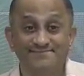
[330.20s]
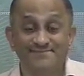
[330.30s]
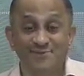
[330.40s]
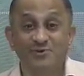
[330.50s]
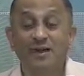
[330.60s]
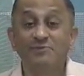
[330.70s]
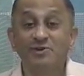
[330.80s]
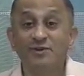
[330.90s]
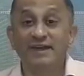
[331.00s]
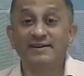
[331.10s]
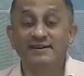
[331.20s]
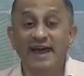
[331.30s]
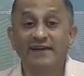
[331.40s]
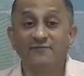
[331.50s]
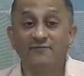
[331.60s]
to come together
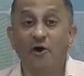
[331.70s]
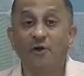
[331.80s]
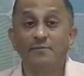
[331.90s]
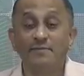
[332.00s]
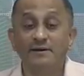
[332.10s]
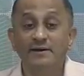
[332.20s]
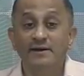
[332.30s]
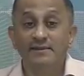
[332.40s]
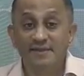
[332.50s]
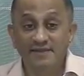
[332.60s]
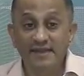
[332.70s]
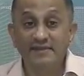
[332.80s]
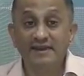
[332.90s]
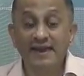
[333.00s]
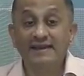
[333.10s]
and form the
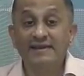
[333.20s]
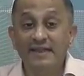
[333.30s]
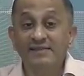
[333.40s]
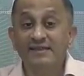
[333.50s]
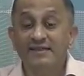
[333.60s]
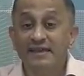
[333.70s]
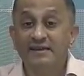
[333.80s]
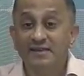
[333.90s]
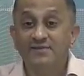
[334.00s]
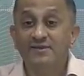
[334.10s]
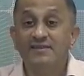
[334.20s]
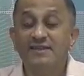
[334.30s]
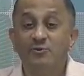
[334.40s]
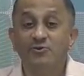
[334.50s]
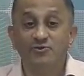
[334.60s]
signal, at least in the interval
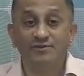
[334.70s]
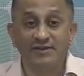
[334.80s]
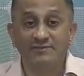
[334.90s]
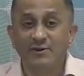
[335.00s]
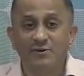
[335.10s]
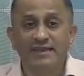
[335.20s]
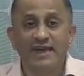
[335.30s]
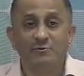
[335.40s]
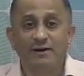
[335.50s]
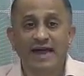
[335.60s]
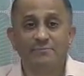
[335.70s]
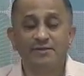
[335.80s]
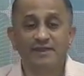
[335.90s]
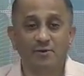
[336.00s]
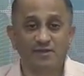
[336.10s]
0 to t. We do not care what
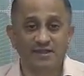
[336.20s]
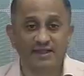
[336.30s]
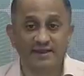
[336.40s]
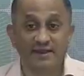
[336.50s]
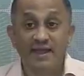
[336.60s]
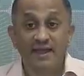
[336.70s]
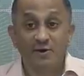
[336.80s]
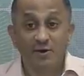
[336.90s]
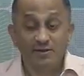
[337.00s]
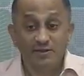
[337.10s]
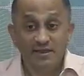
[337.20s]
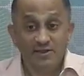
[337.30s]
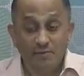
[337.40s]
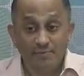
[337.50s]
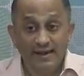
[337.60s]
happens outside. This
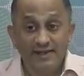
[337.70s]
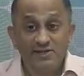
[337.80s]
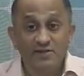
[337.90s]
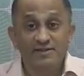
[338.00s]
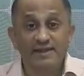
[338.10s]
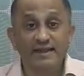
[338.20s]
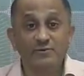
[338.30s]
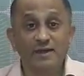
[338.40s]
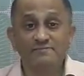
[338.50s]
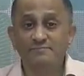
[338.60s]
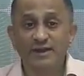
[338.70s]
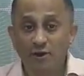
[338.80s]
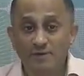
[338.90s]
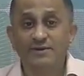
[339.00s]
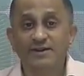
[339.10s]
combination of sine waves may
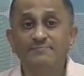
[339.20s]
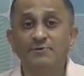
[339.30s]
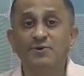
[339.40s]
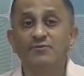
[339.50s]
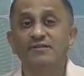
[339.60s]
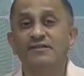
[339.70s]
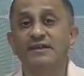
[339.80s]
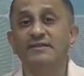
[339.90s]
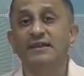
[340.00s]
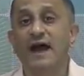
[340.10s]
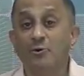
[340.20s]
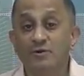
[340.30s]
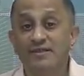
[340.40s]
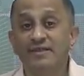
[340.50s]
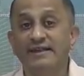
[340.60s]
not reproduce the signal
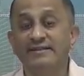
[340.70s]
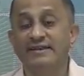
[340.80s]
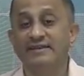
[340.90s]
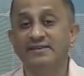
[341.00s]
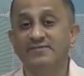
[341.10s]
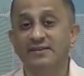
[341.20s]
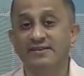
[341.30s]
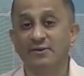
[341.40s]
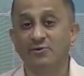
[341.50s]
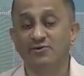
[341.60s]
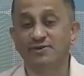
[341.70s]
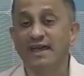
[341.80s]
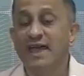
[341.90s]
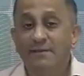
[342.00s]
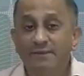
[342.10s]
outside the interval 0 to t,
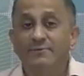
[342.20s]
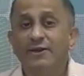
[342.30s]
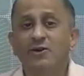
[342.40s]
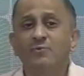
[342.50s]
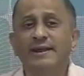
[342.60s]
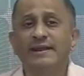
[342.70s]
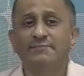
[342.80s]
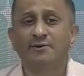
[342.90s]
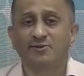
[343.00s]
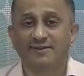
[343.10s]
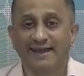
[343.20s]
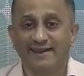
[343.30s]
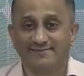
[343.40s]
but we are not worried about that.